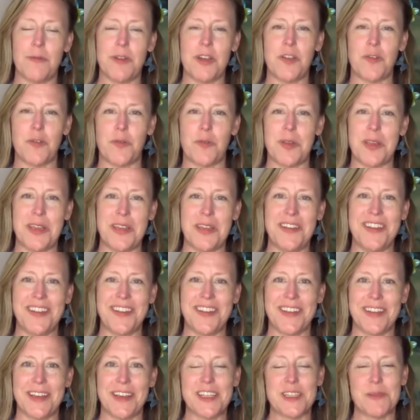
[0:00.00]
retreat
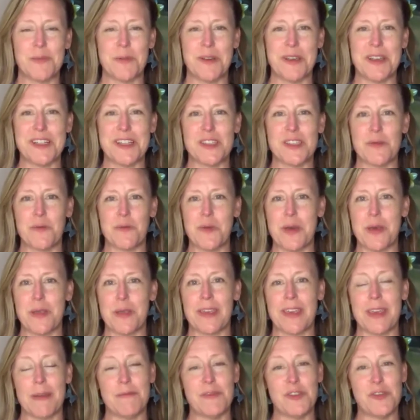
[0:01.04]
experience
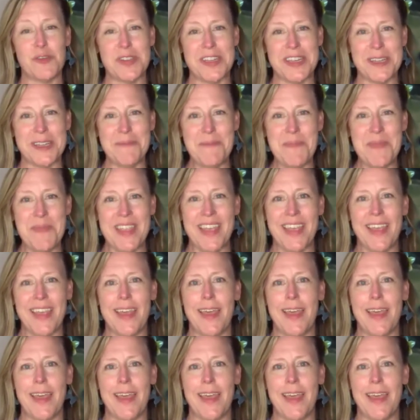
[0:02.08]
with Kim Julen